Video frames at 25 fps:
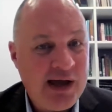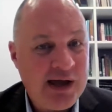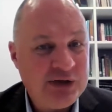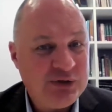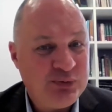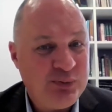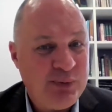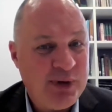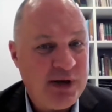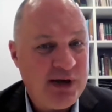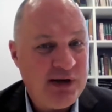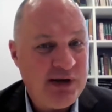
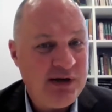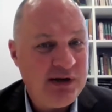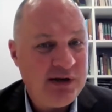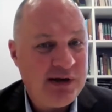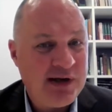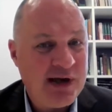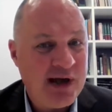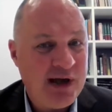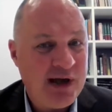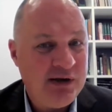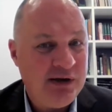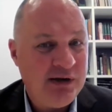as Ben
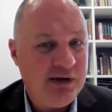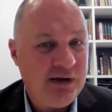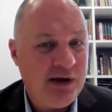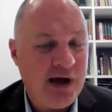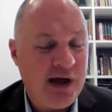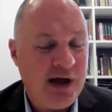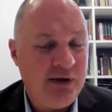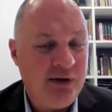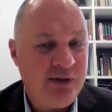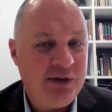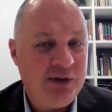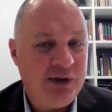indicated,
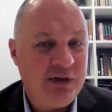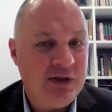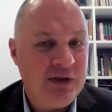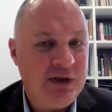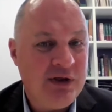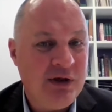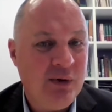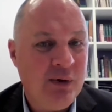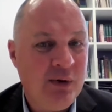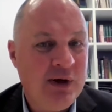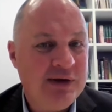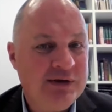I don't think
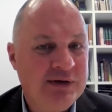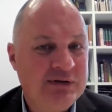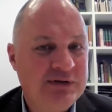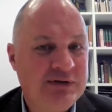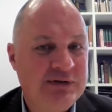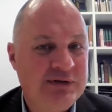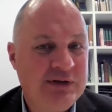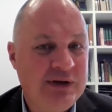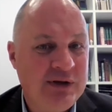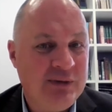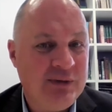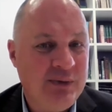the
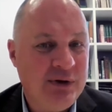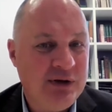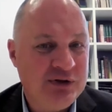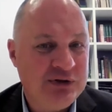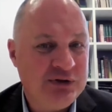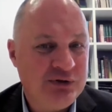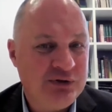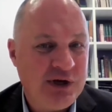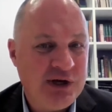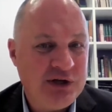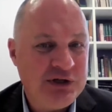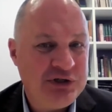US
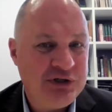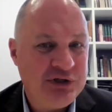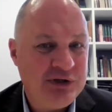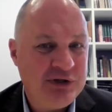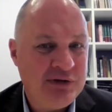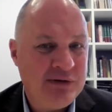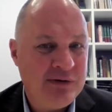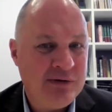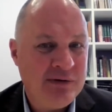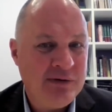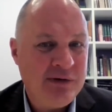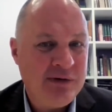
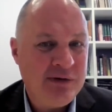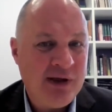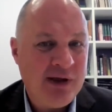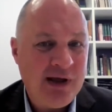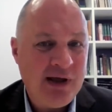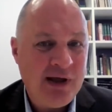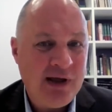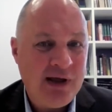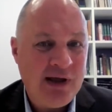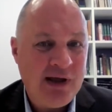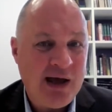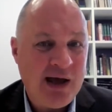administration
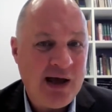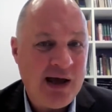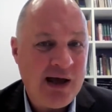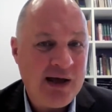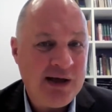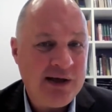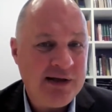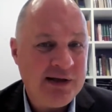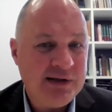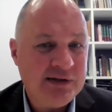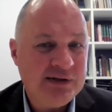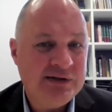
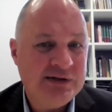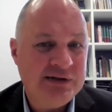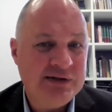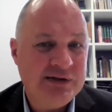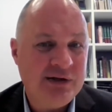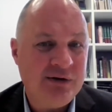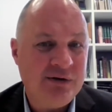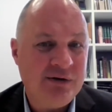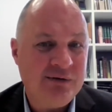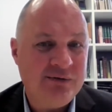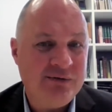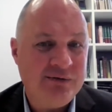
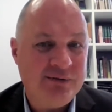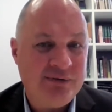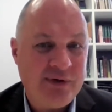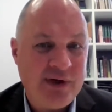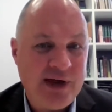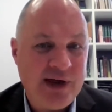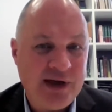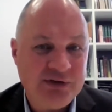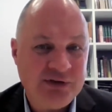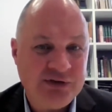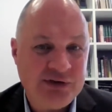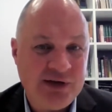itself
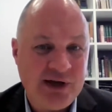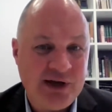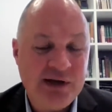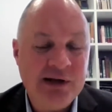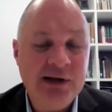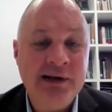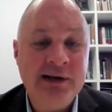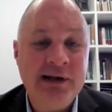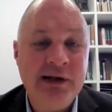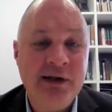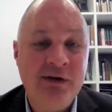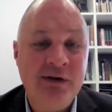has a
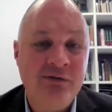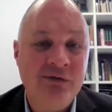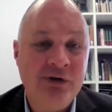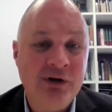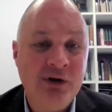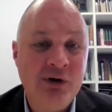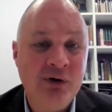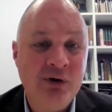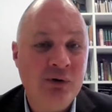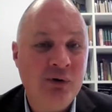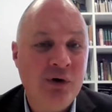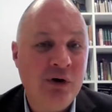clear
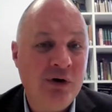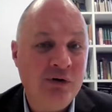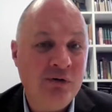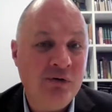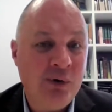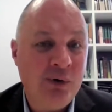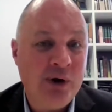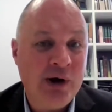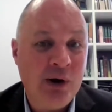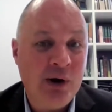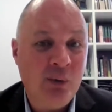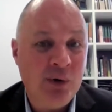view
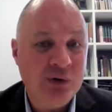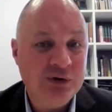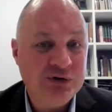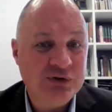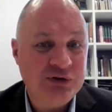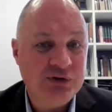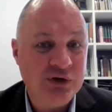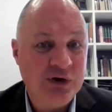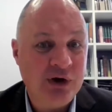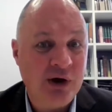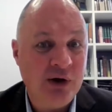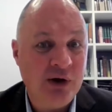of where it
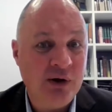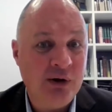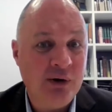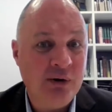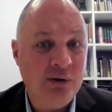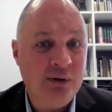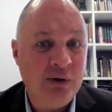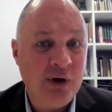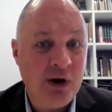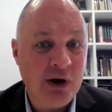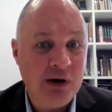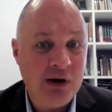wants to
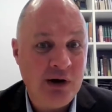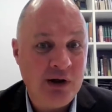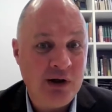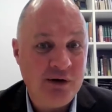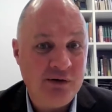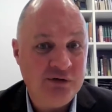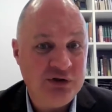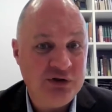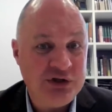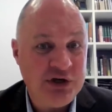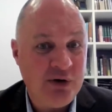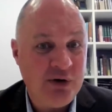go on a
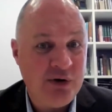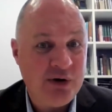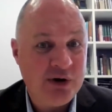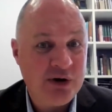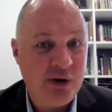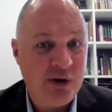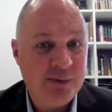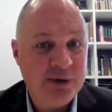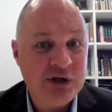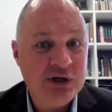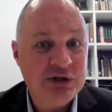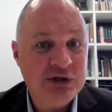lot of
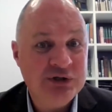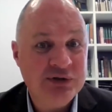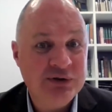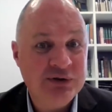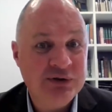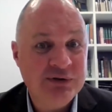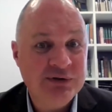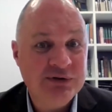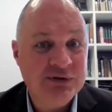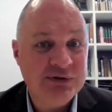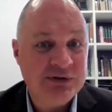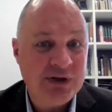geoeconomic
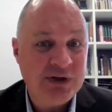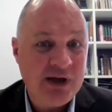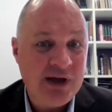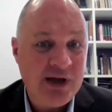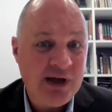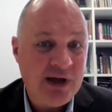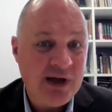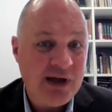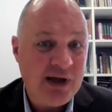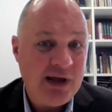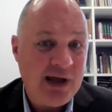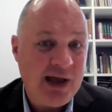
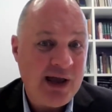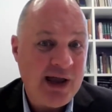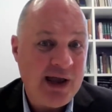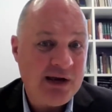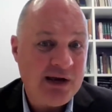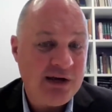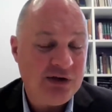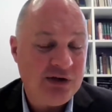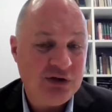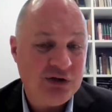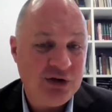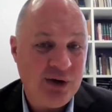issues
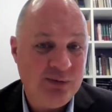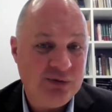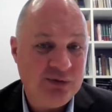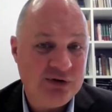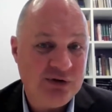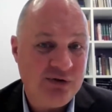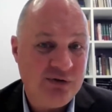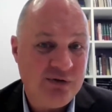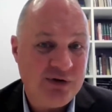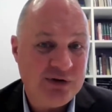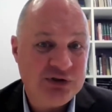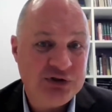and in
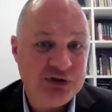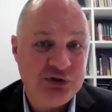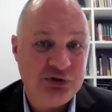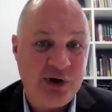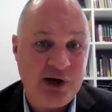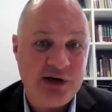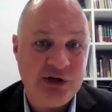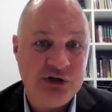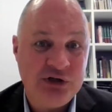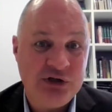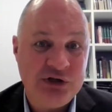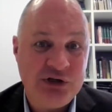terms of its
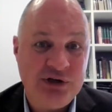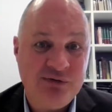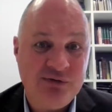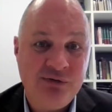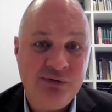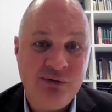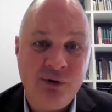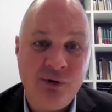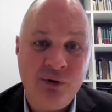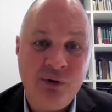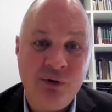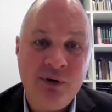strategy
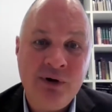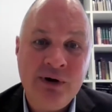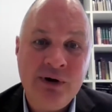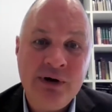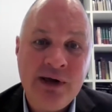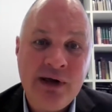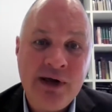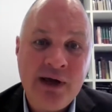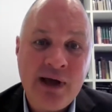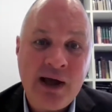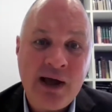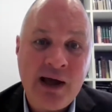
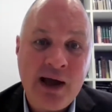for